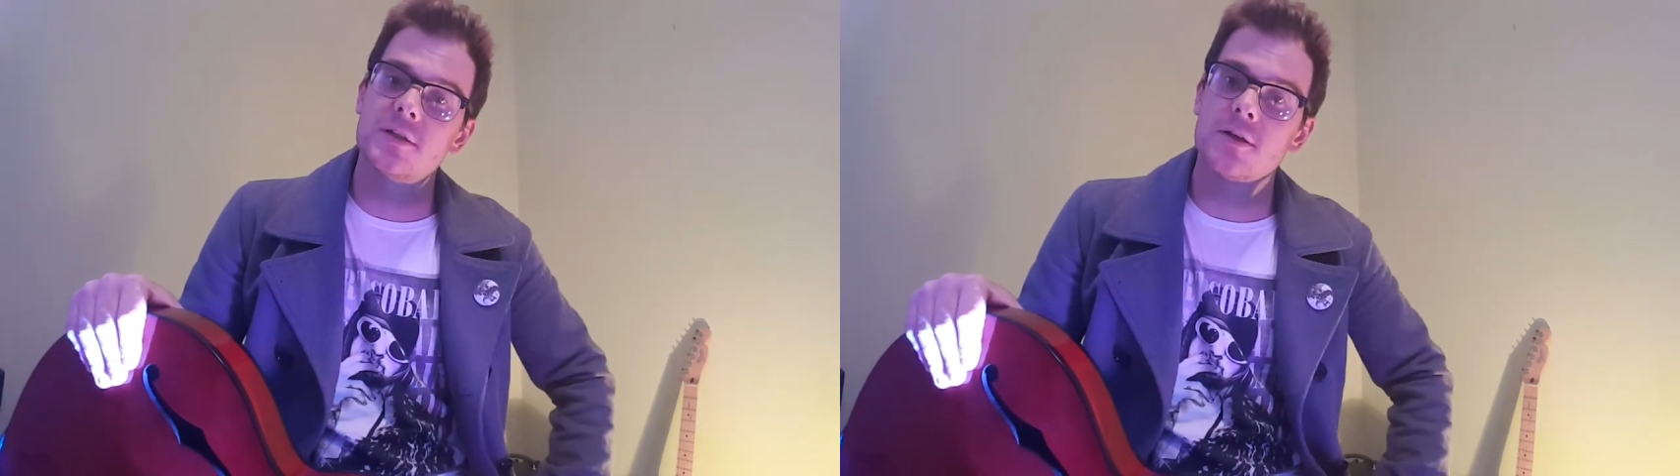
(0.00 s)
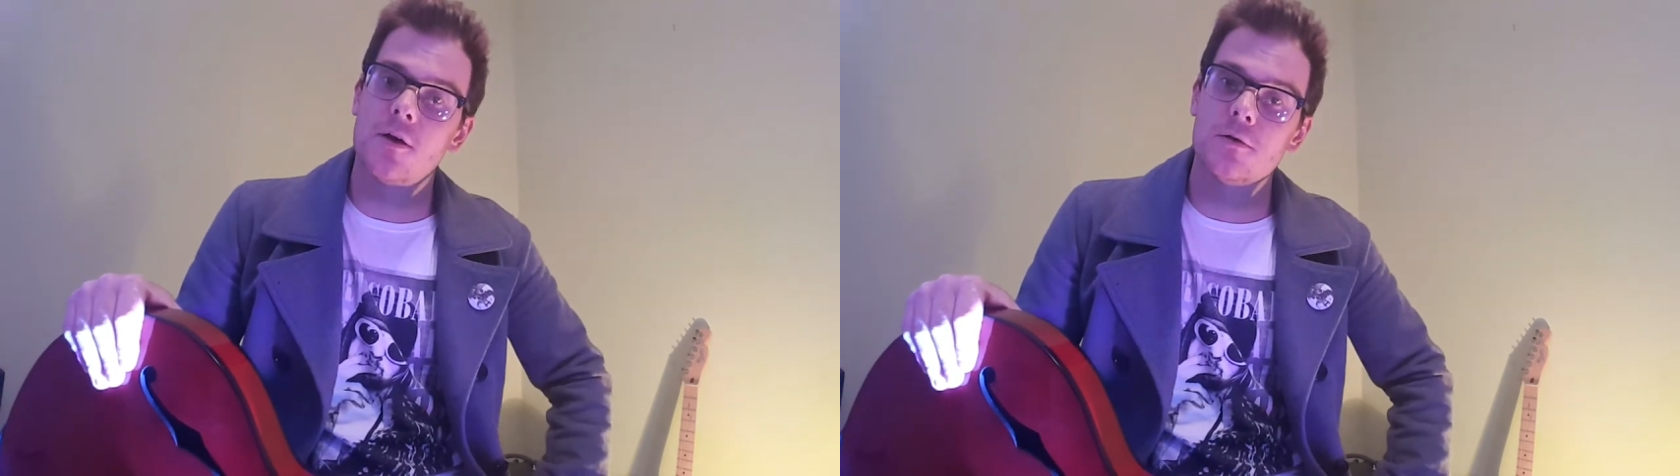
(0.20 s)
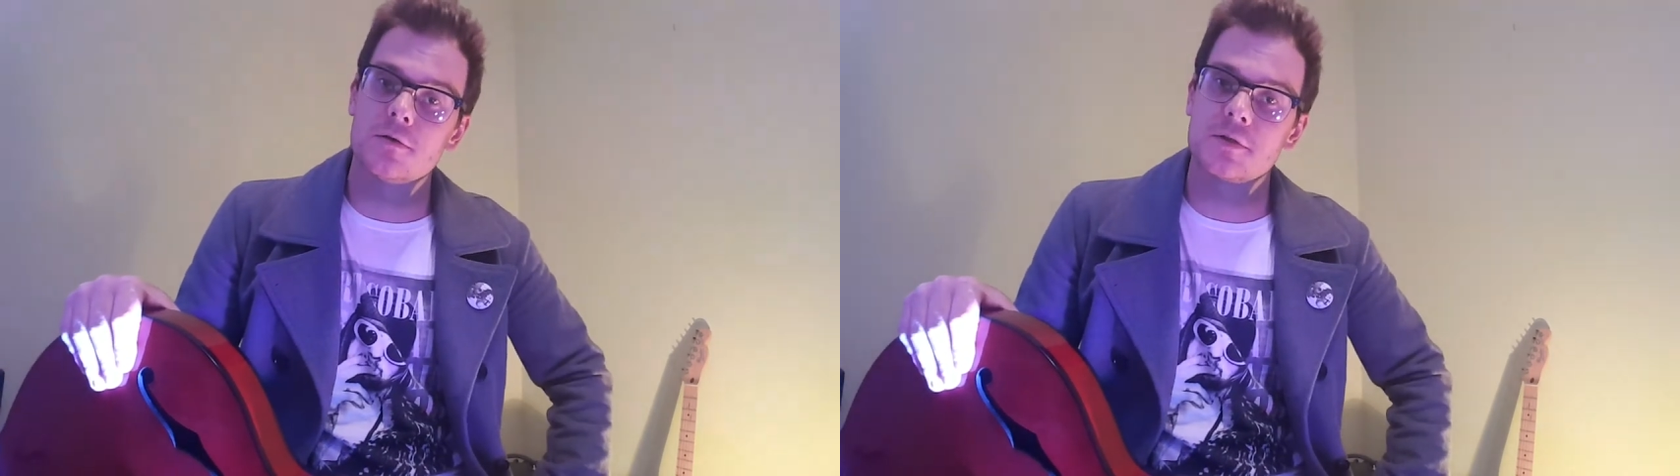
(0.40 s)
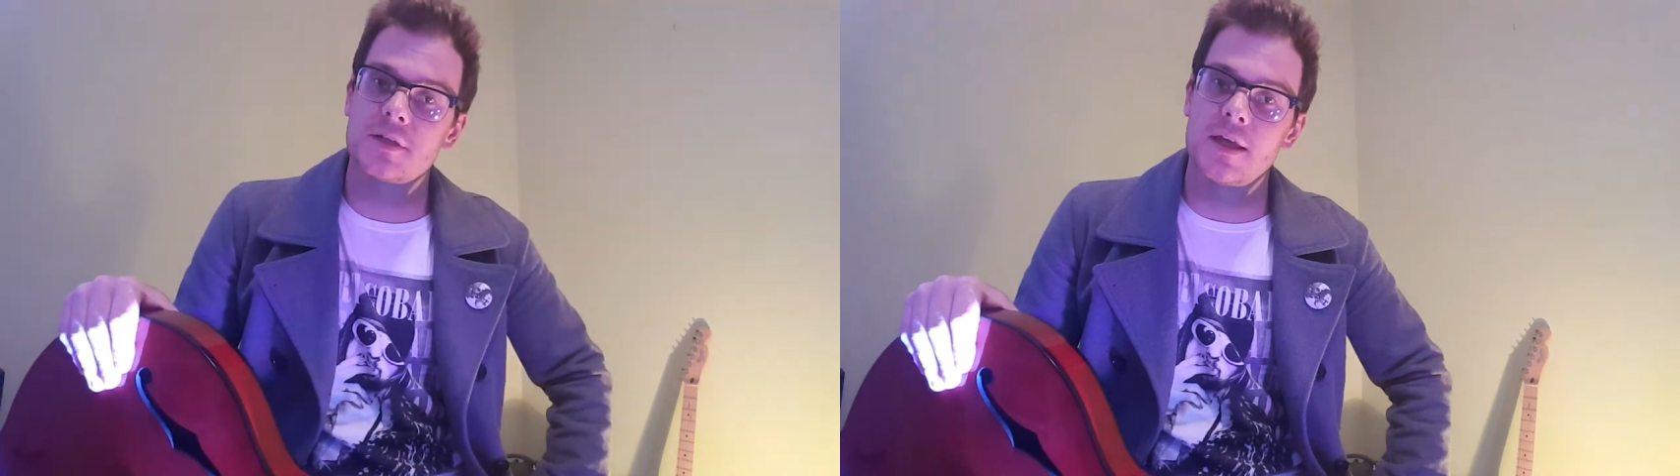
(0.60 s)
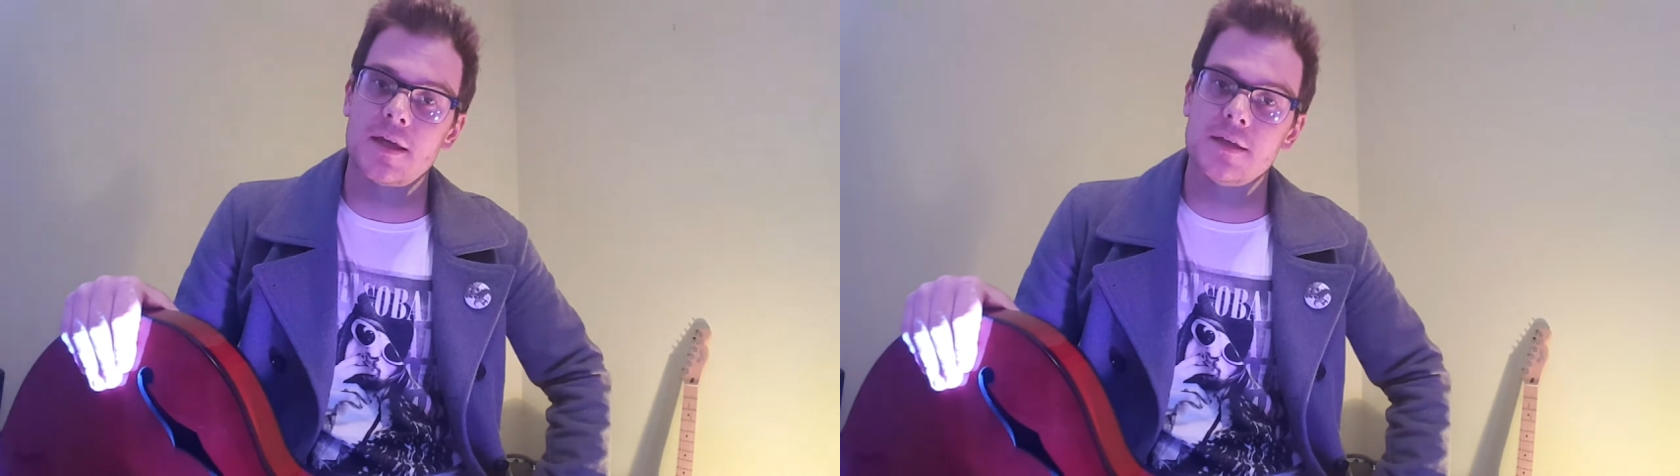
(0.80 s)
songs
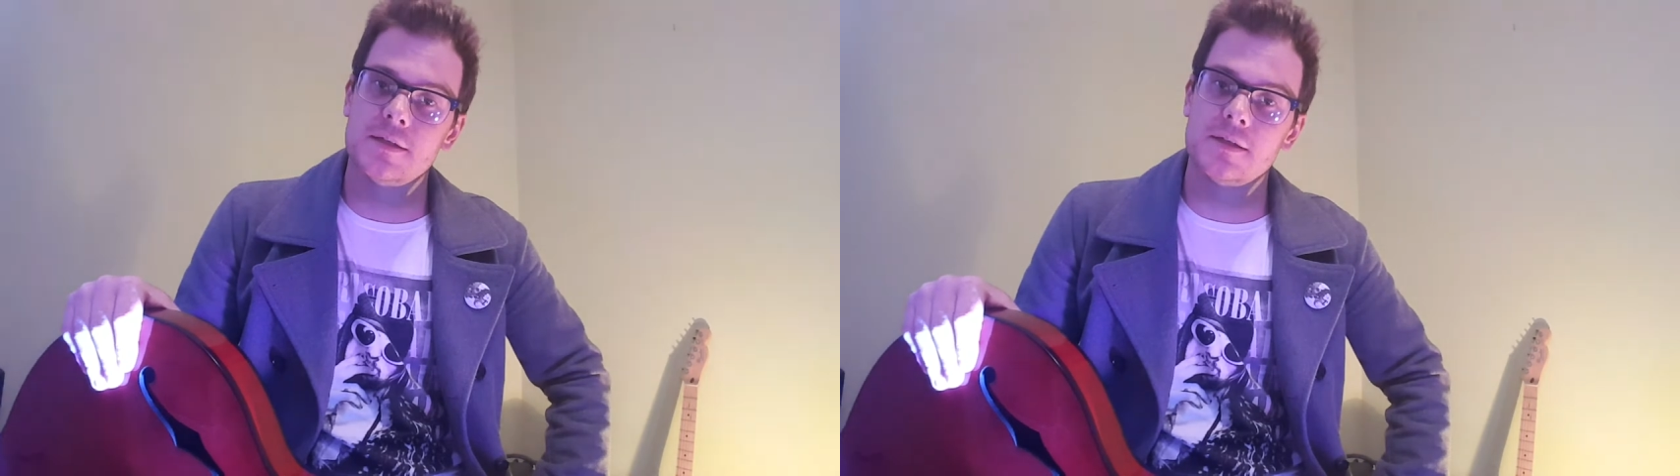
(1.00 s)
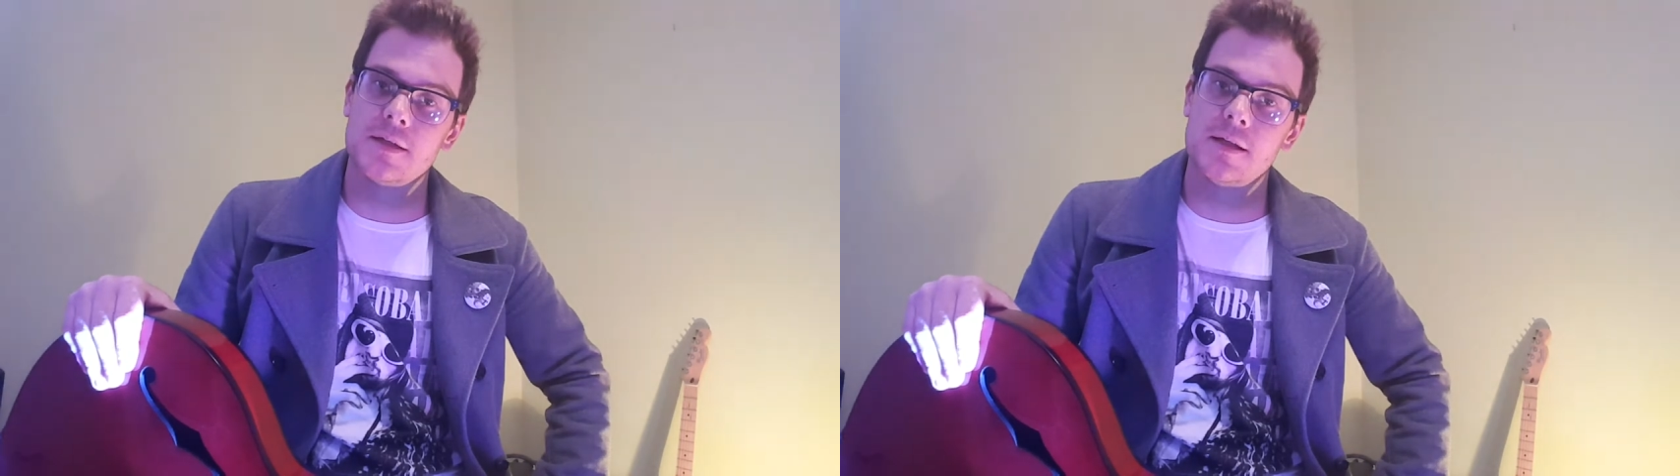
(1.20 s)
and,